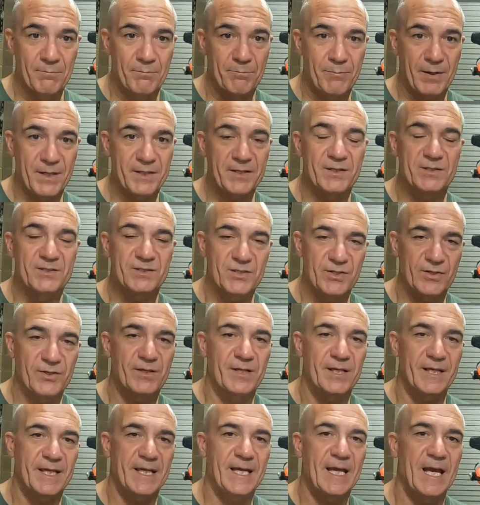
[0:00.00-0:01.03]
But you
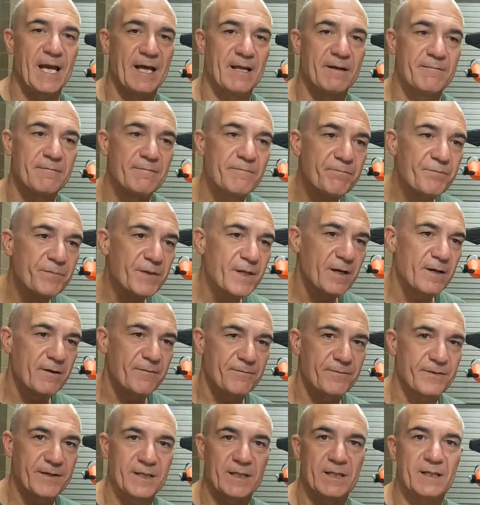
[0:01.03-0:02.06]
certainly can
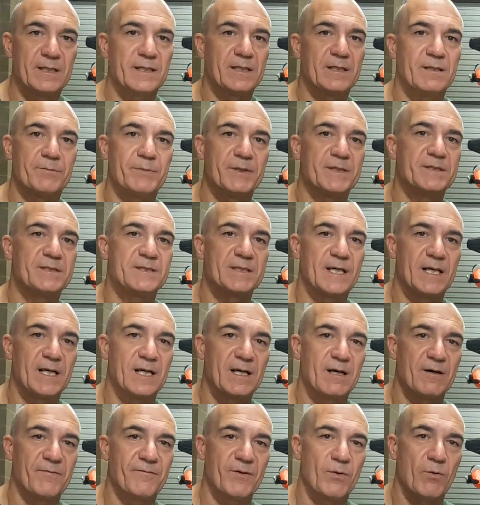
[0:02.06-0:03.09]
feel a little bit
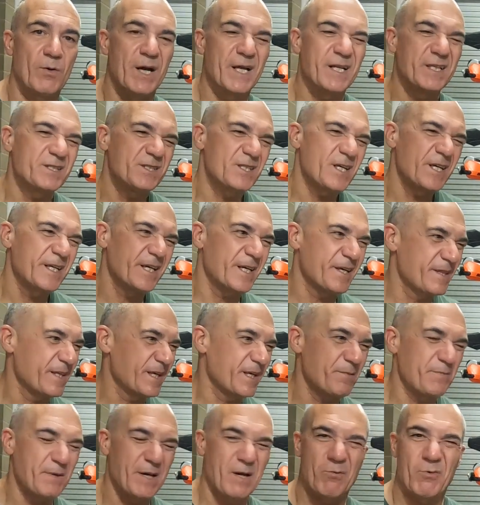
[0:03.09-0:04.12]
of the weight. It's only, I
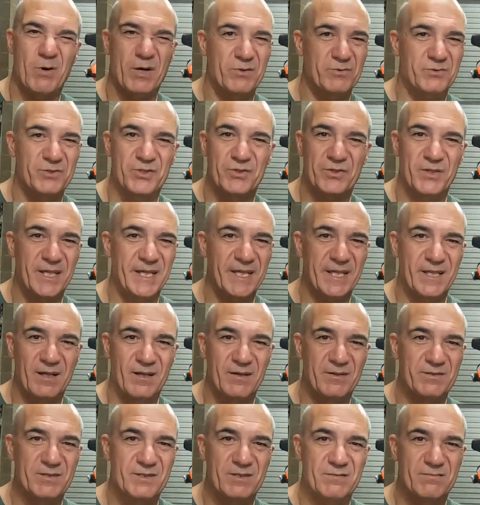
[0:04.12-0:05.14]
think, about 1 or 2
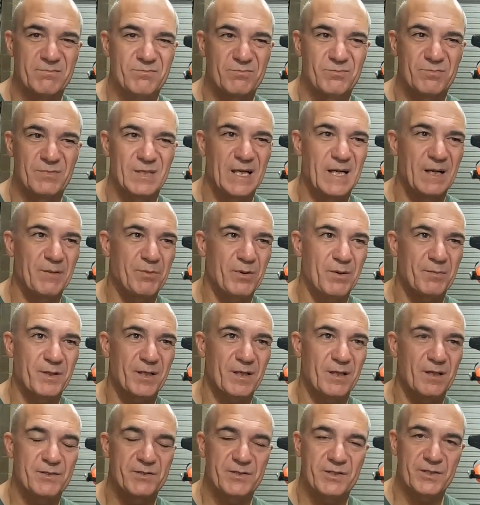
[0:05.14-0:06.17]
kilos, probably
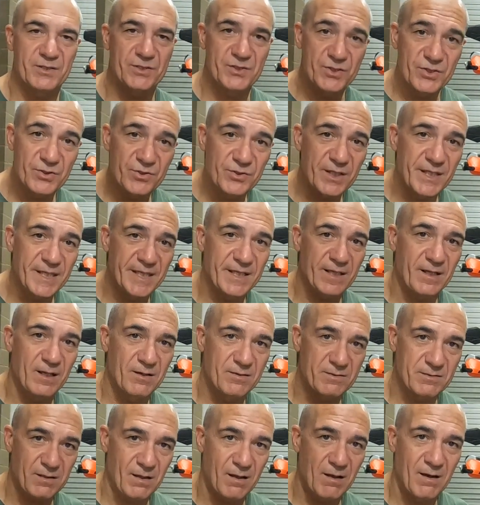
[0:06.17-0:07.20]
closer to 2
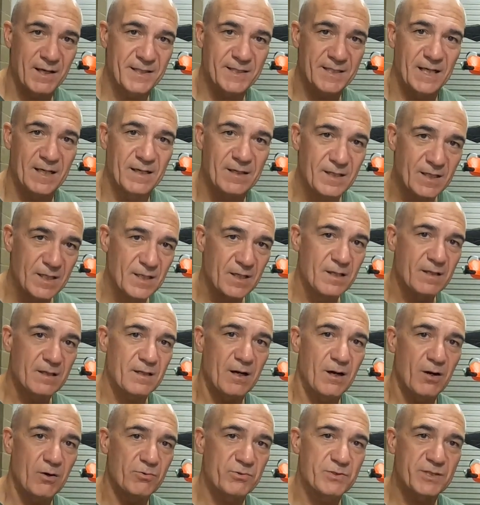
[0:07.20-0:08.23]
kilos lighter, the
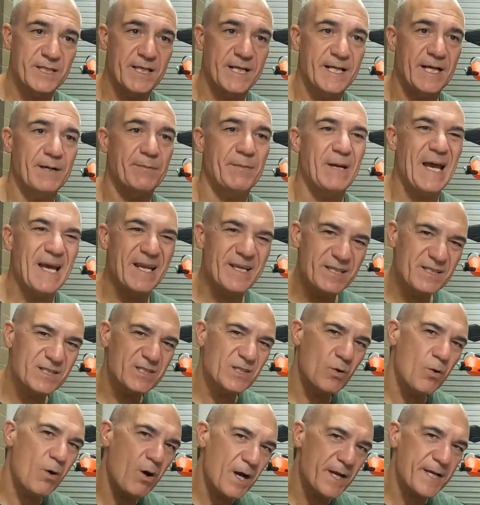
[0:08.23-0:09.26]
whole setup, and it's
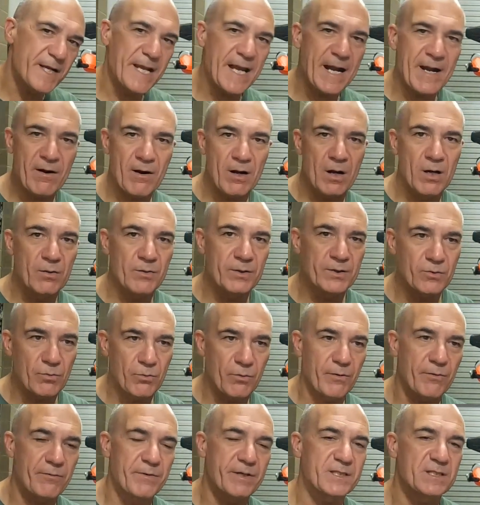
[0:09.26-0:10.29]
quite narrow and all
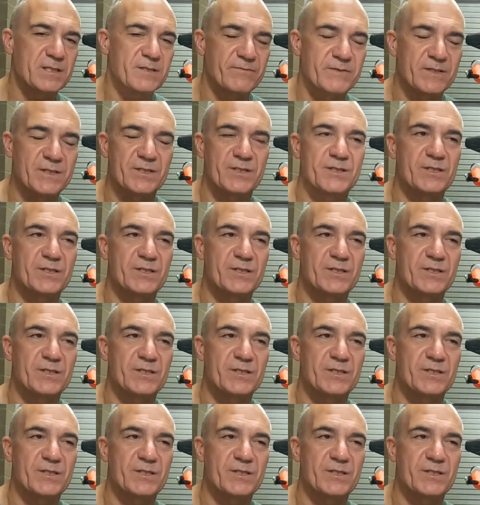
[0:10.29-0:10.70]
the rest of it.